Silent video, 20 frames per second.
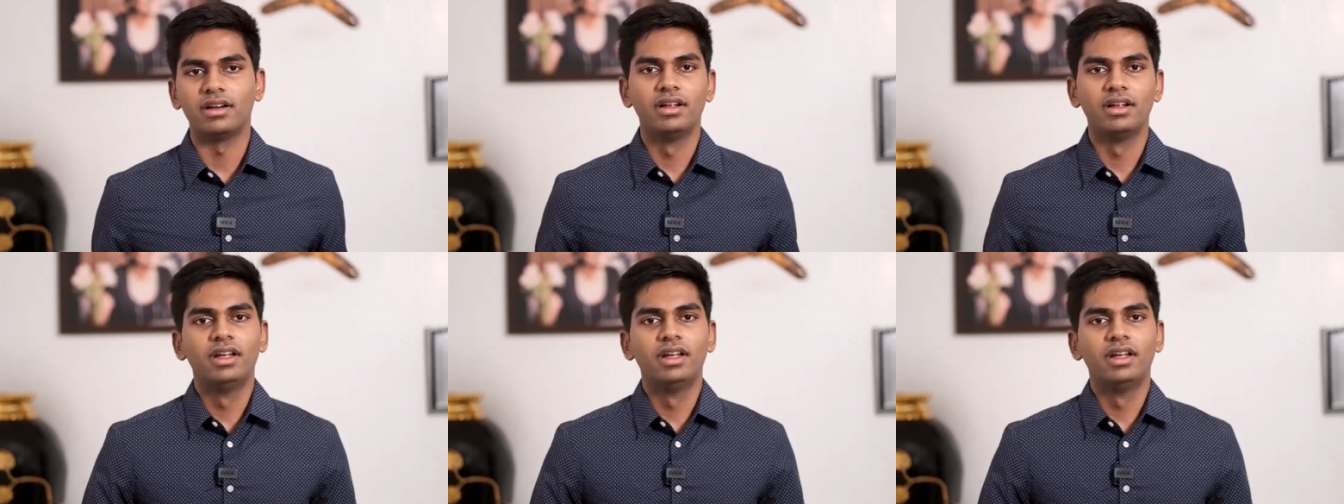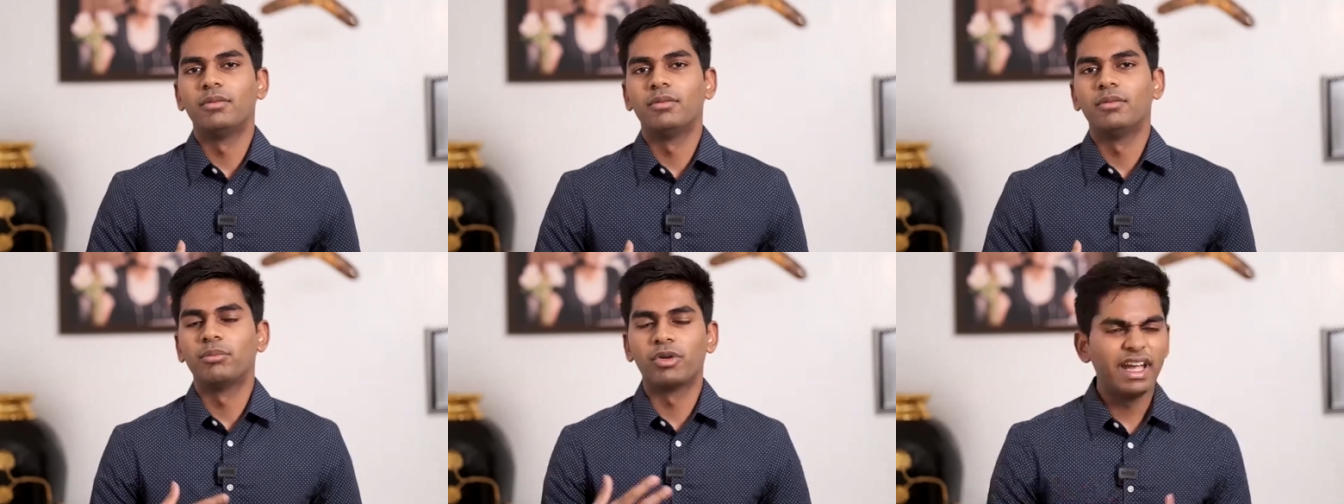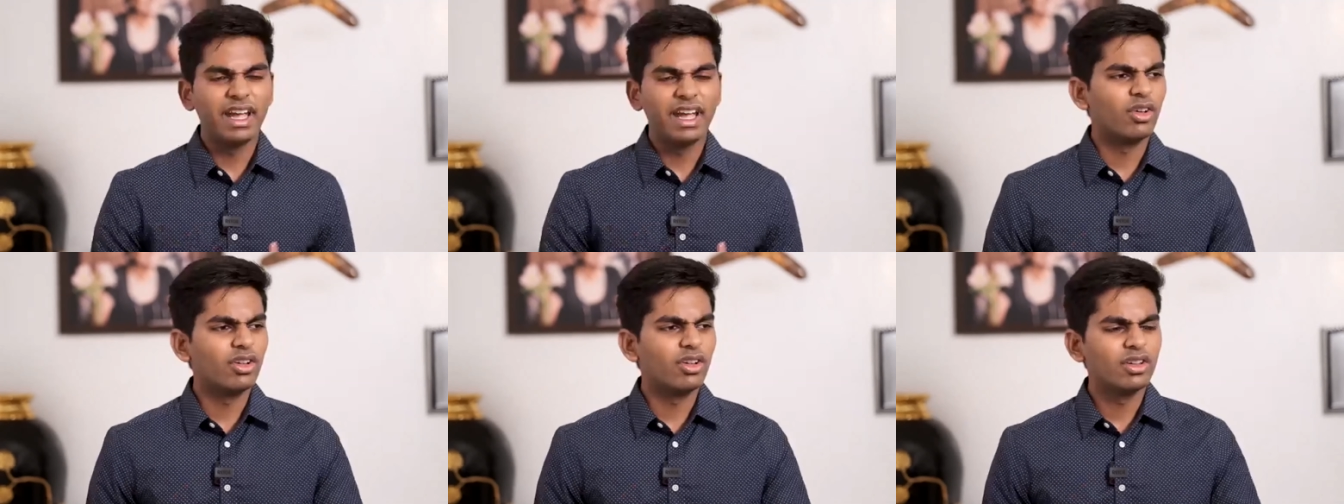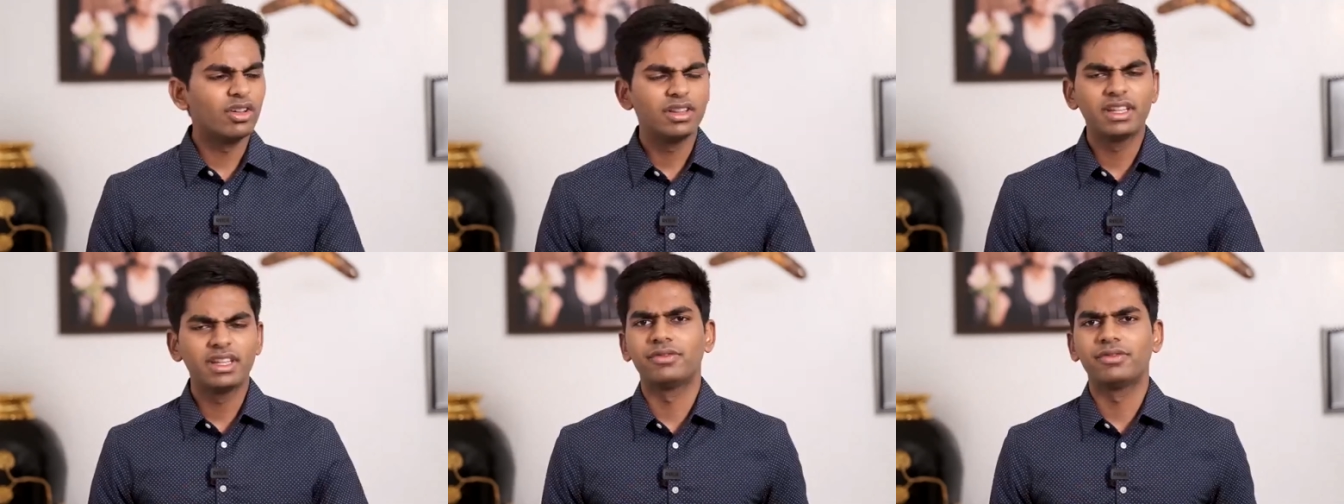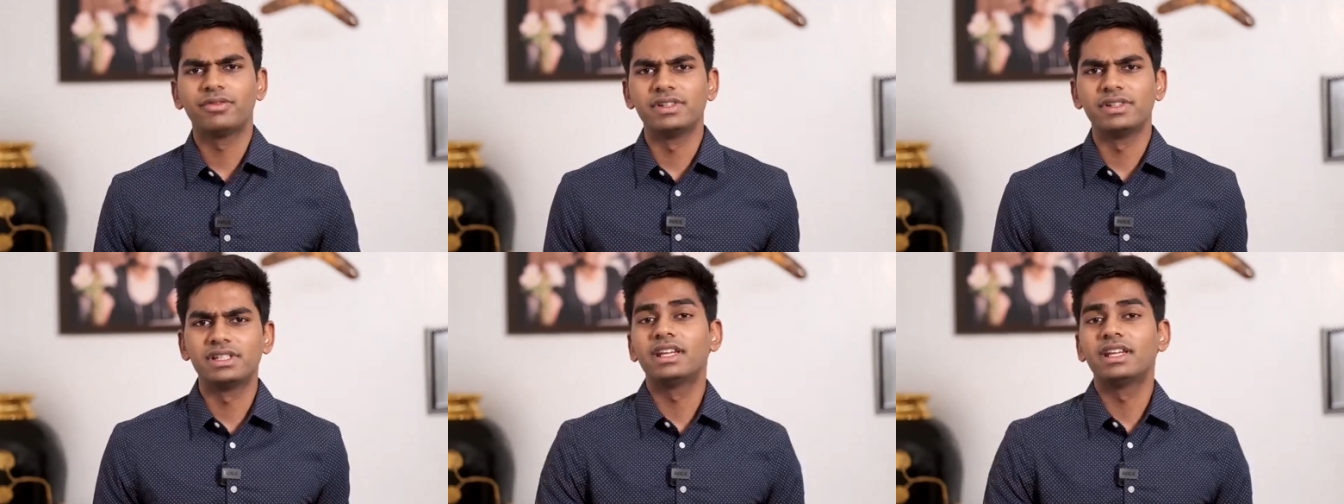provided all these
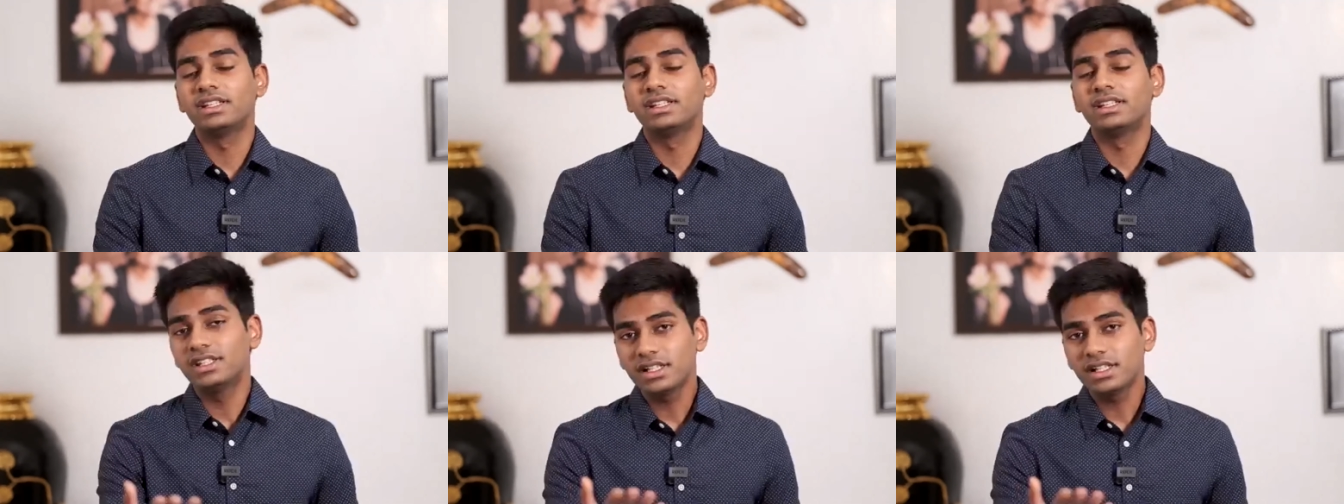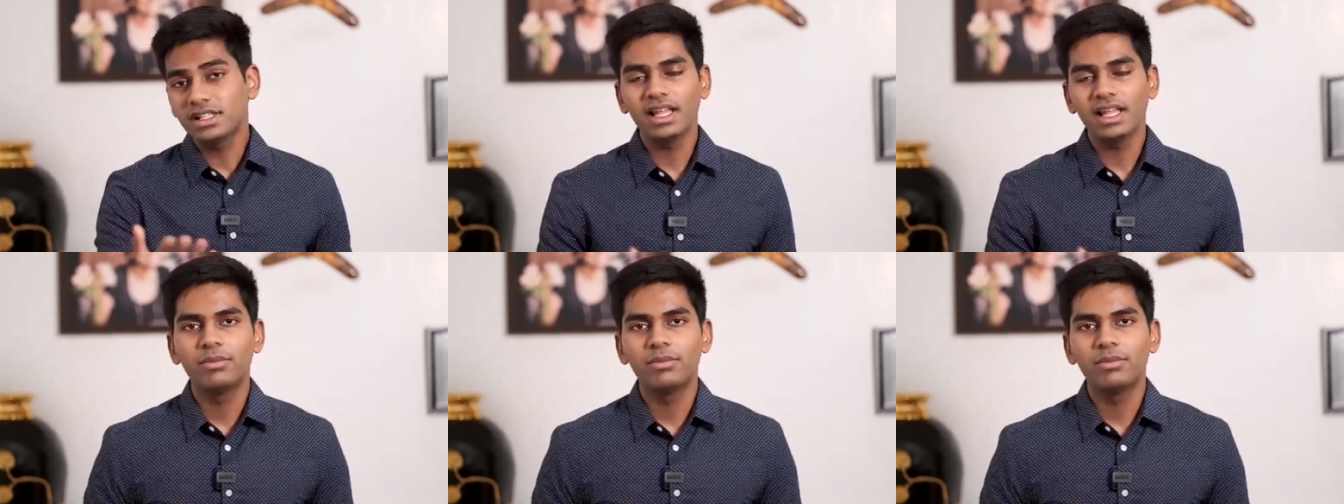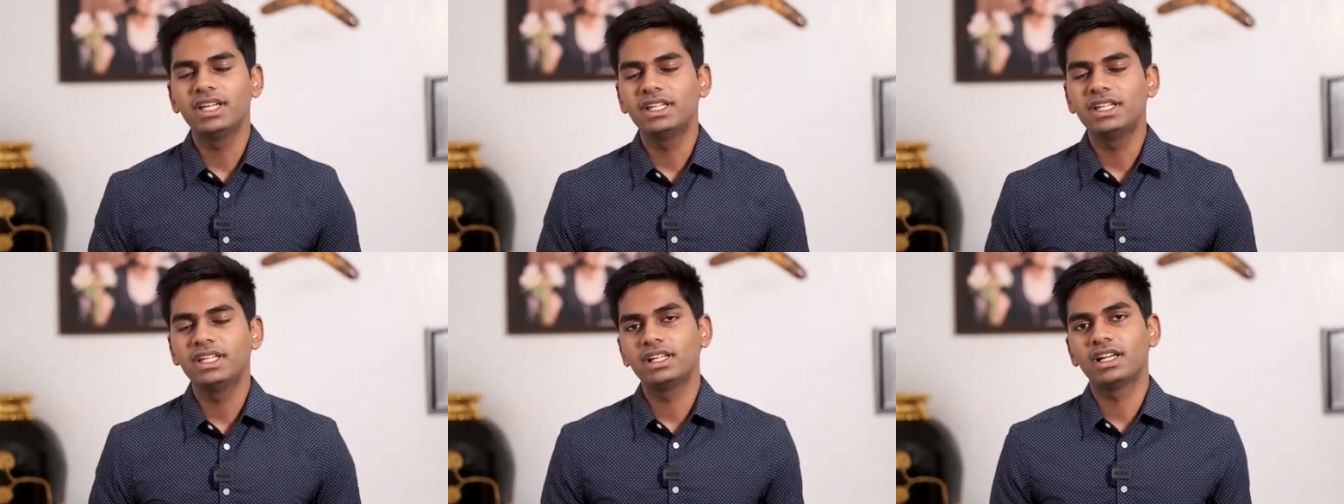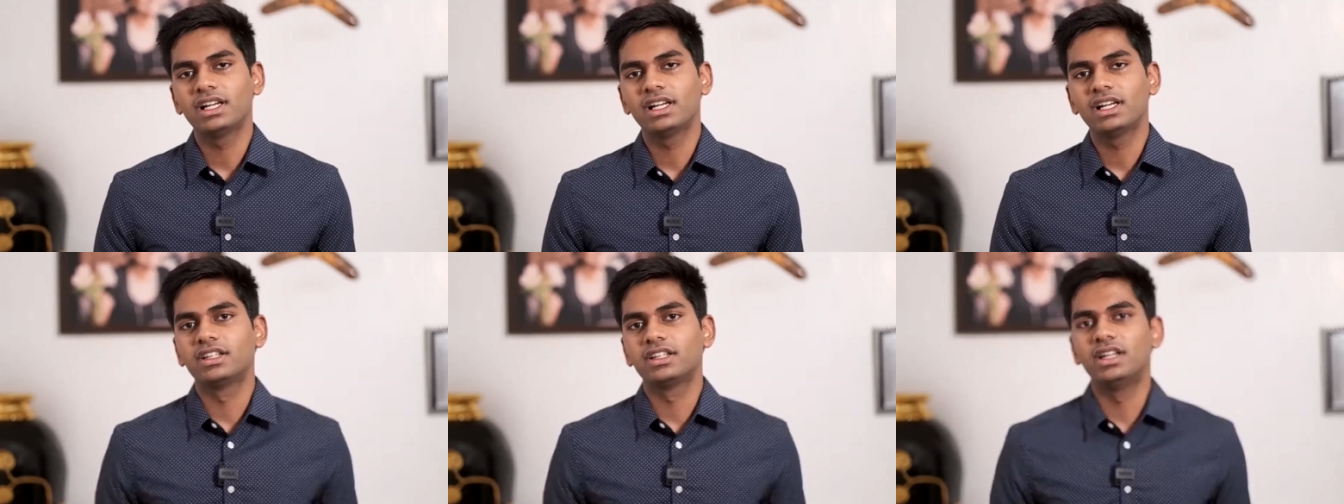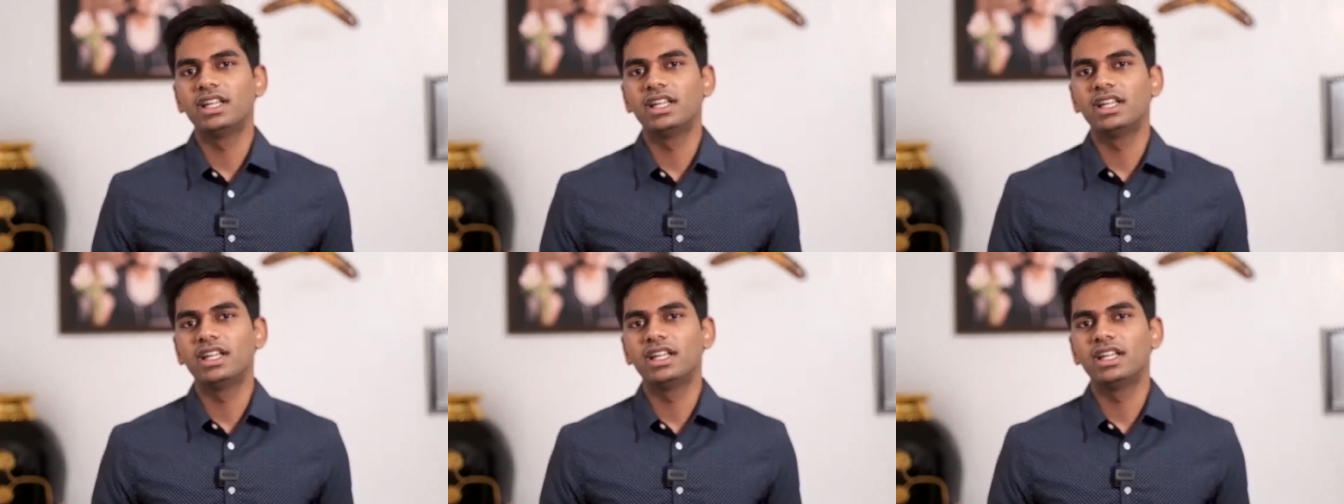facilities, just like a meeting like today.